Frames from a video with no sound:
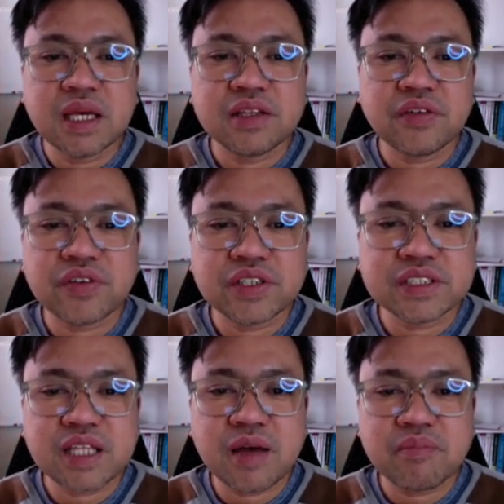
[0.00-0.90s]
the first
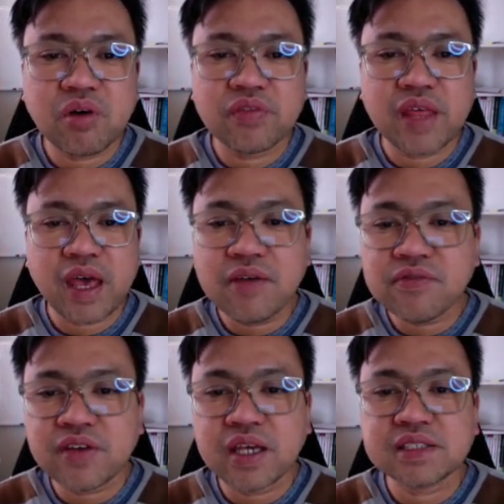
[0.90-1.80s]
step of the M
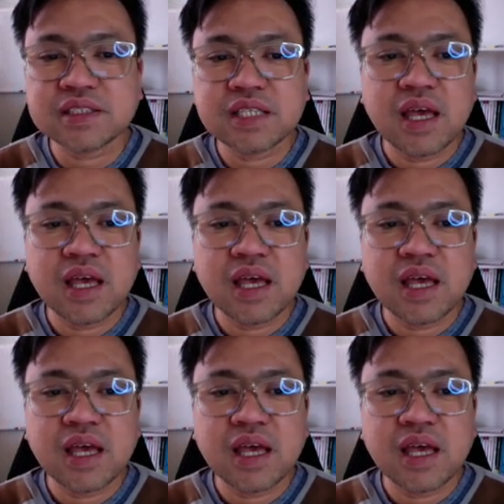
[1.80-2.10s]
phase,